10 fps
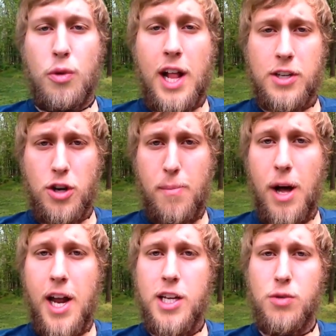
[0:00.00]
relax our
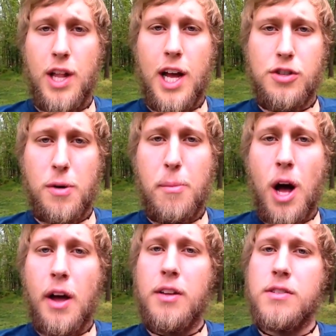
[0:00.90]
bodies, relax our
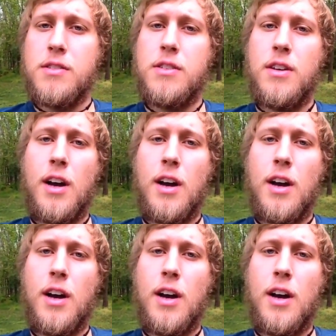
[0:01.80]
minds,